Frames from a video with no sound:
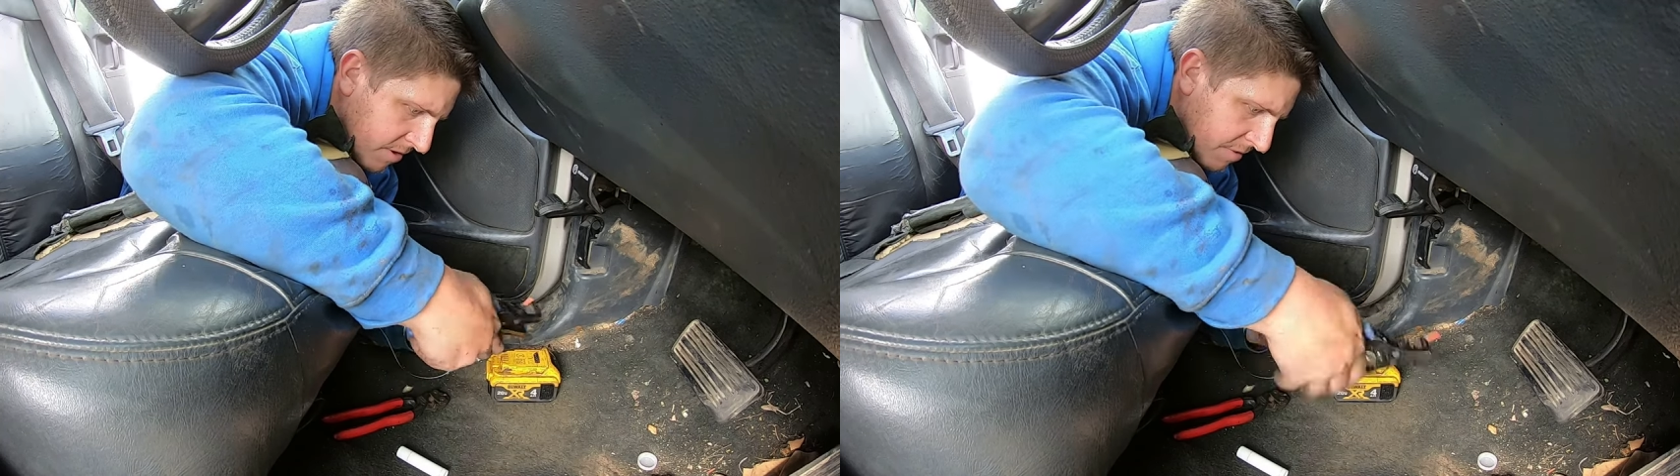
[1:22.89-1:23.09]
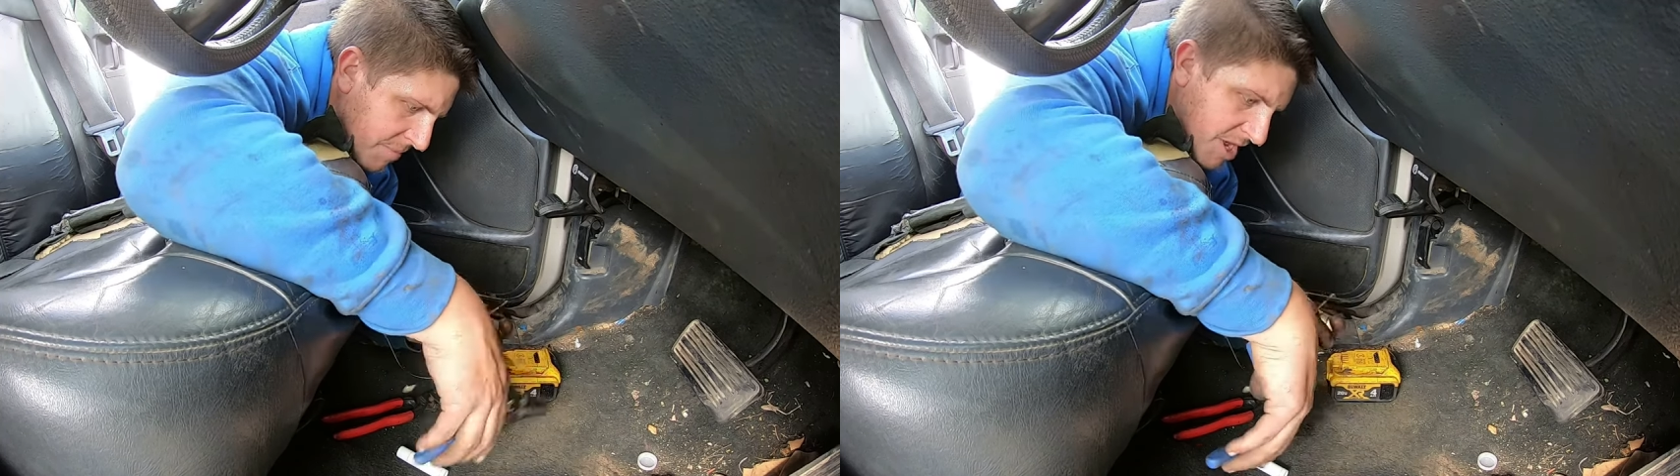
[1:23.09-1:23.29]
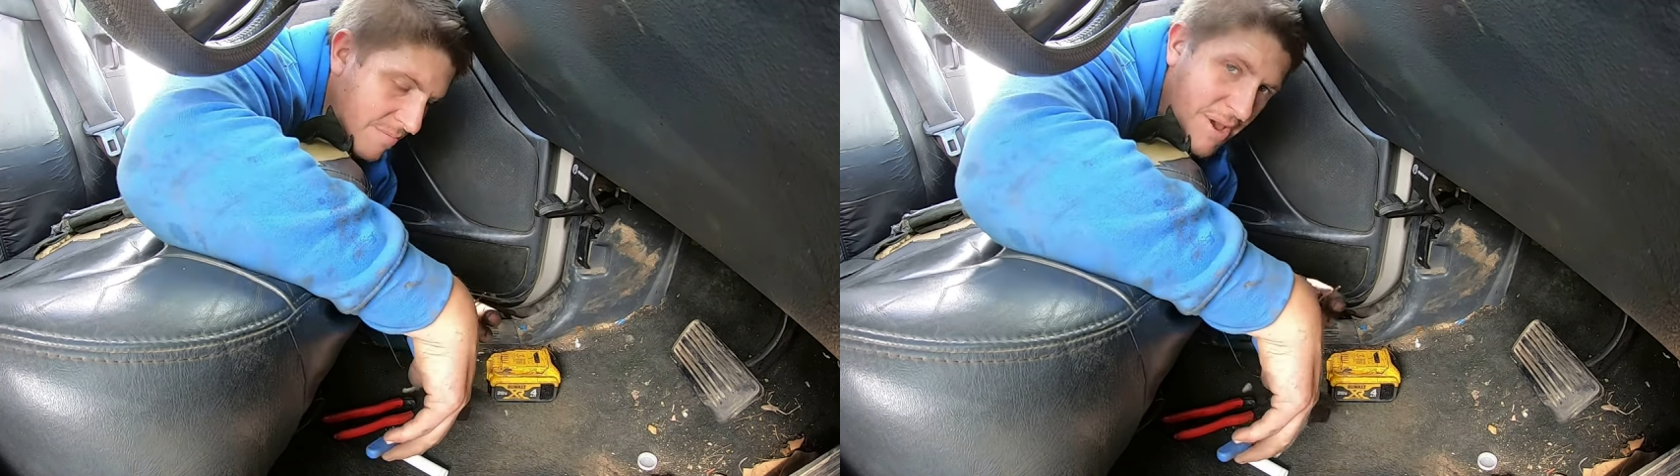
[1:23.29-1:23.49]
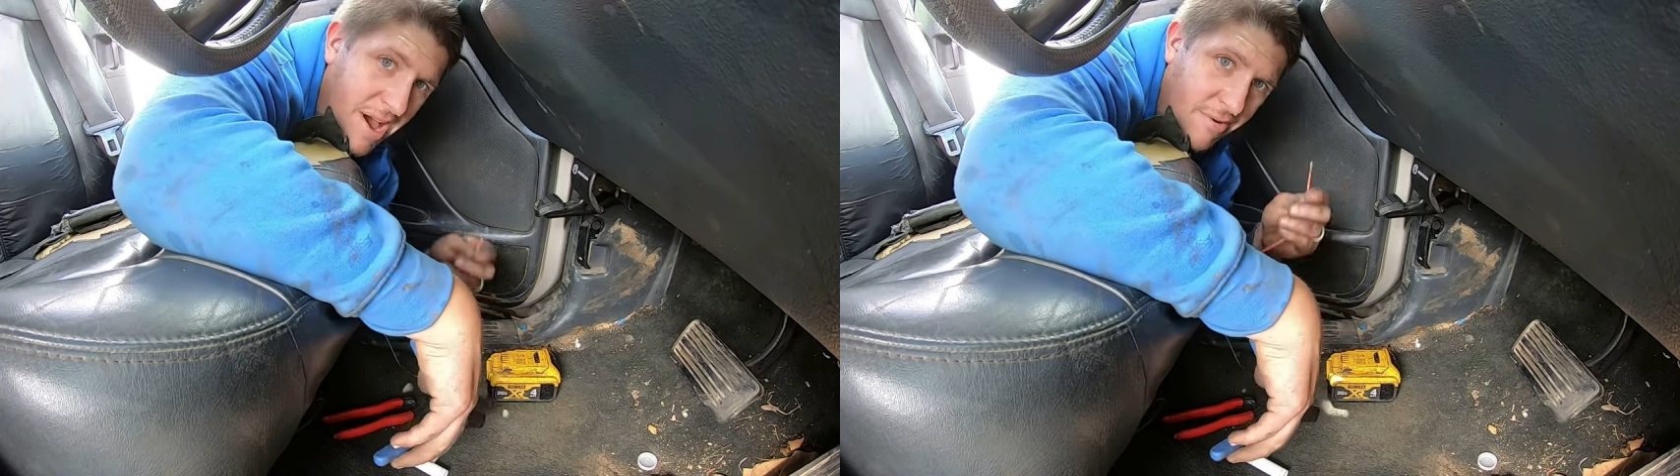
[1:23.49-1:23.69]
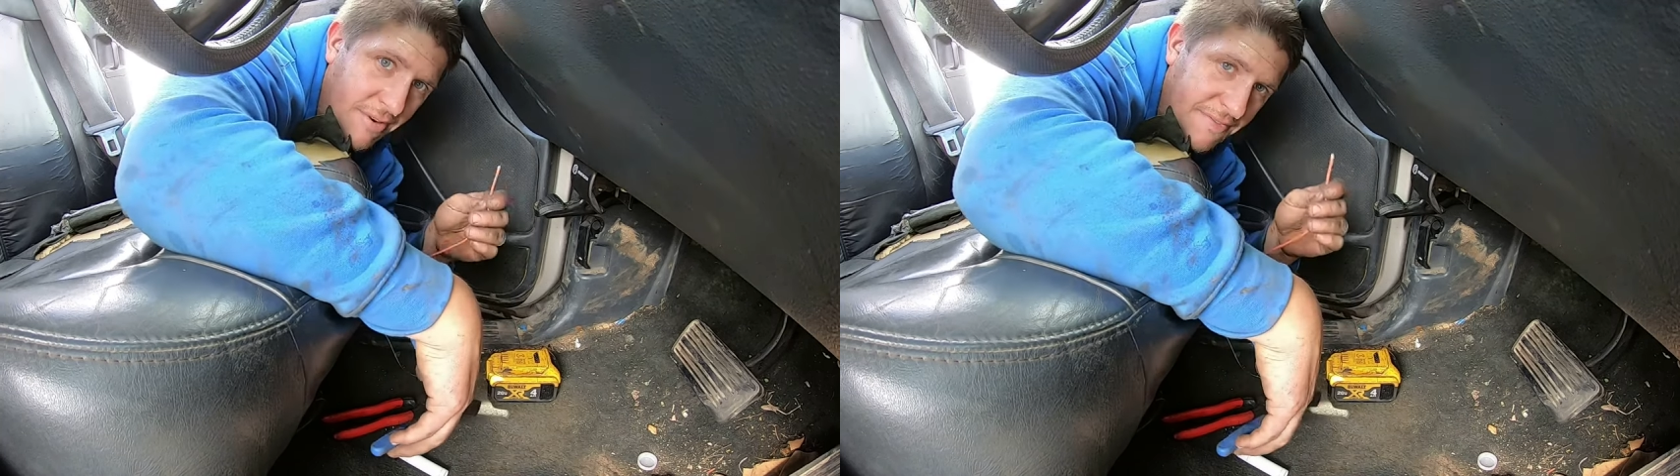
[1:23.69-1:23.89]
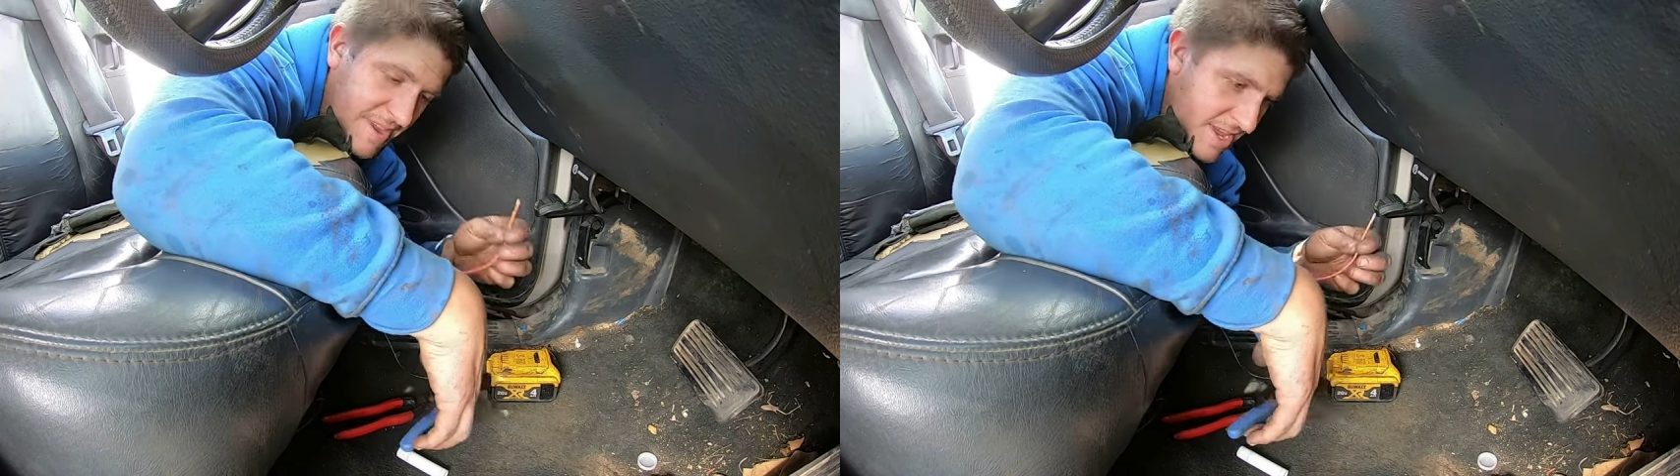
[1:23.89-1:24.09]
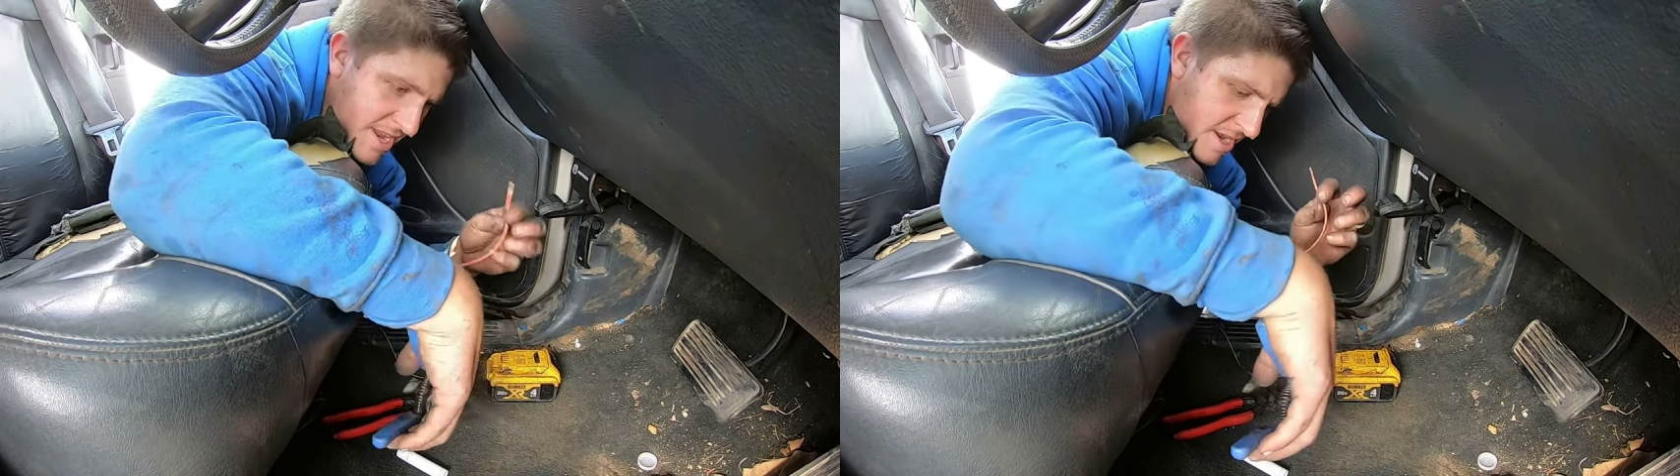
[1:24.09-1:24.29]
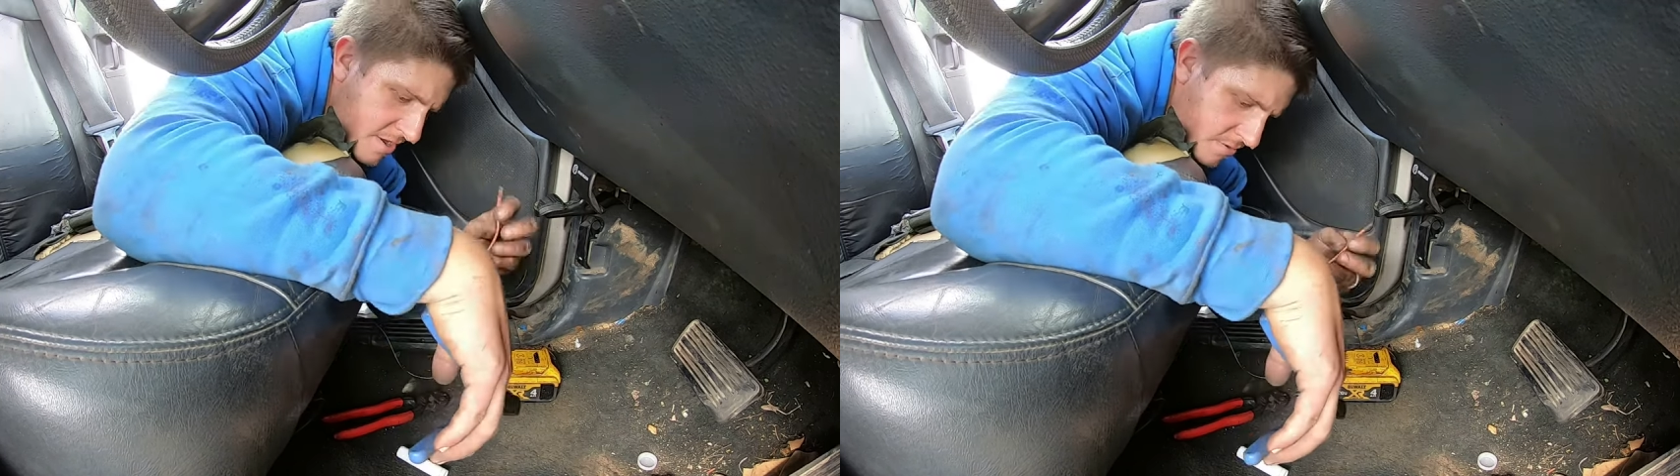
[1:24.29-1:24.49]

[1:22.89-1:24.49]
a main power feed,